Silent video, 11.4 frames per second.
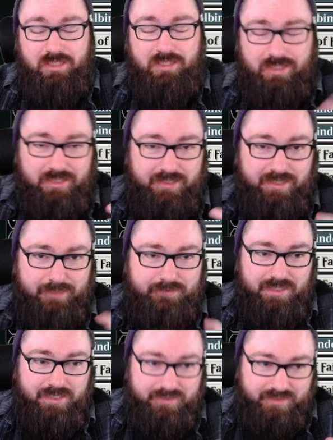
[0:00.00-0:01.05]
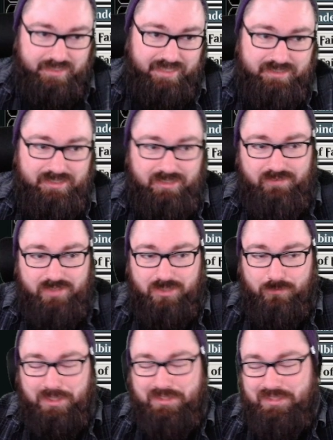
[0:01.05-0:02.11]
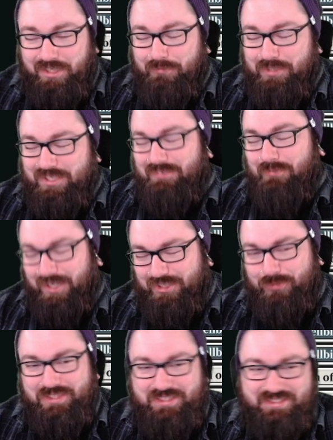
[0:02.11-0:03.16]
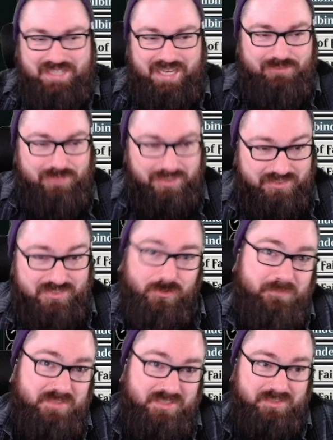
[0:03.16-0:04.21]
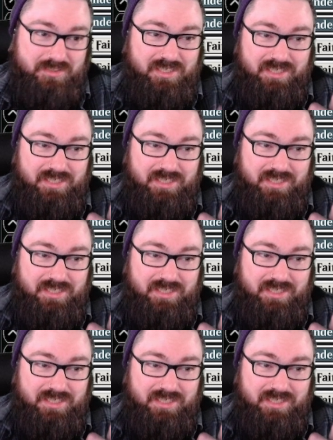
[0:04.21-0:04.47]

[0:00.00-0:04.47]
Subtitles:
and after I added that, figured why don't we just add Reckless Stormseeker?